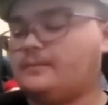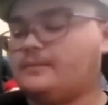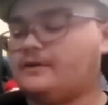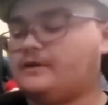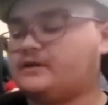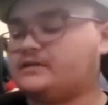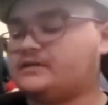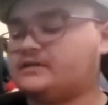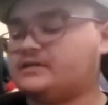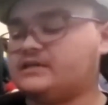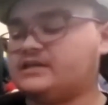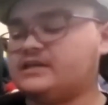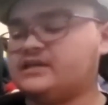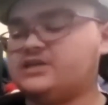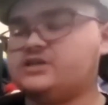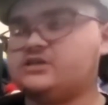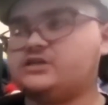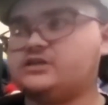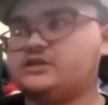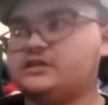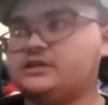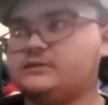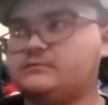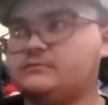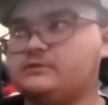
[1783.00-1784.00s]
Because
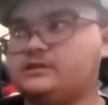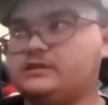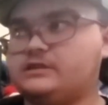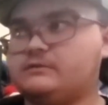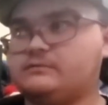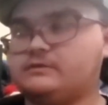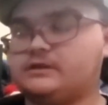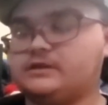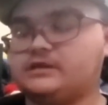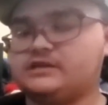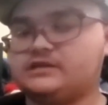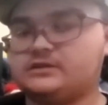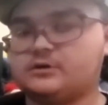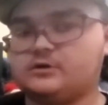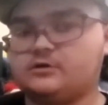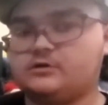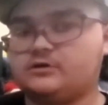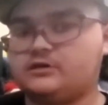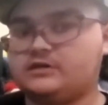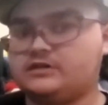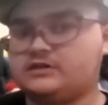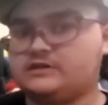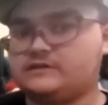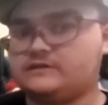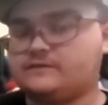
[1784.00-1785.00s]
initially, when they released all
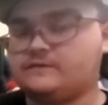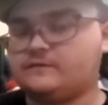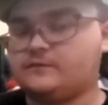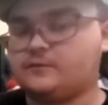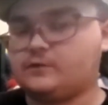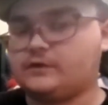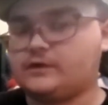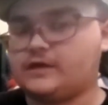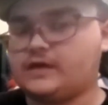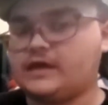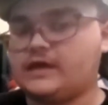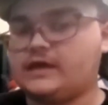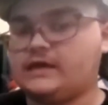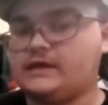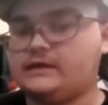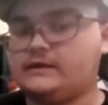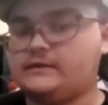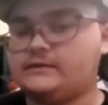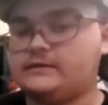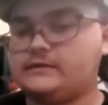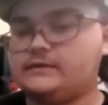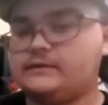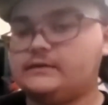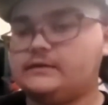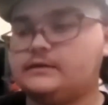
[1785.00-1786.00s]
these on 4K,
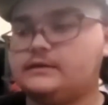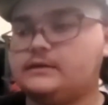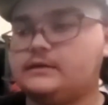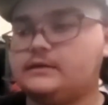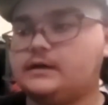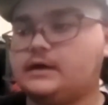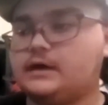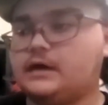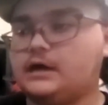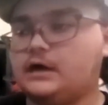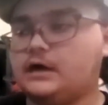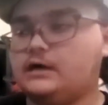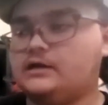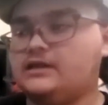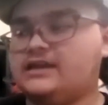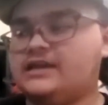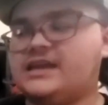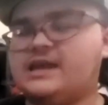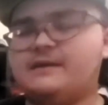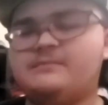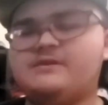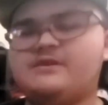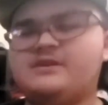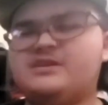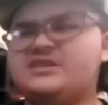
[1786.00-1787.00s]

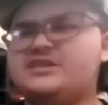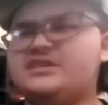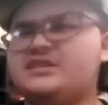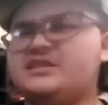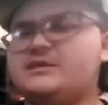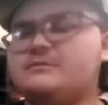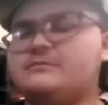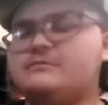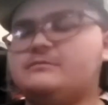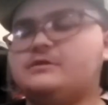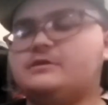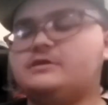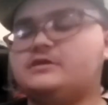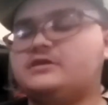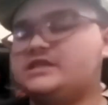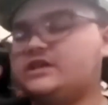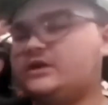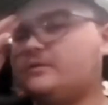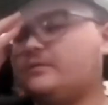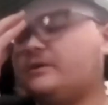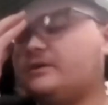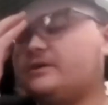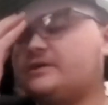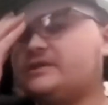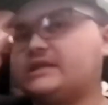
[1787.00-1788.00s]
the
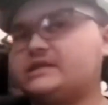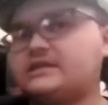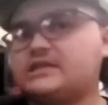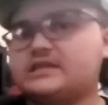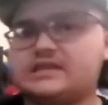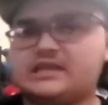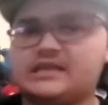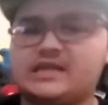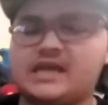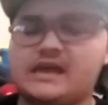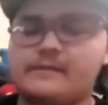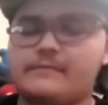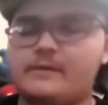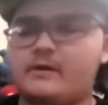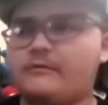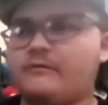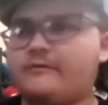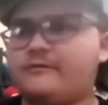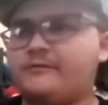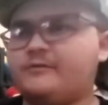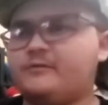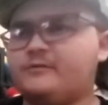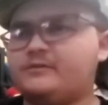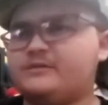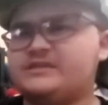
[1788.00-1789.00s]
Steelbook set that they came out
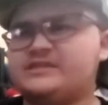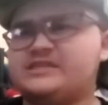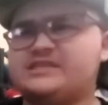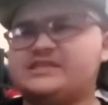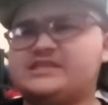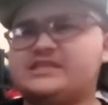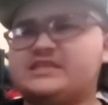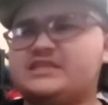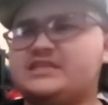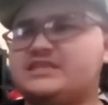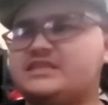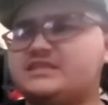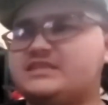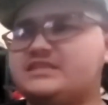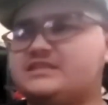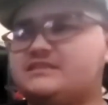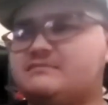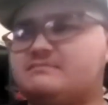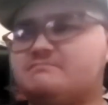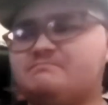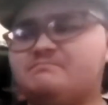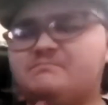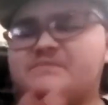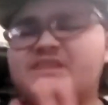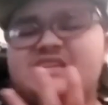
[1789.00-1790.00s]
with, it was
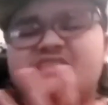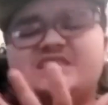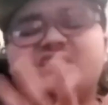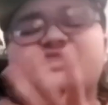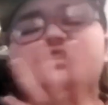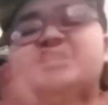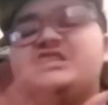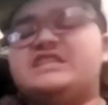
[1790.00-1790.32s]
this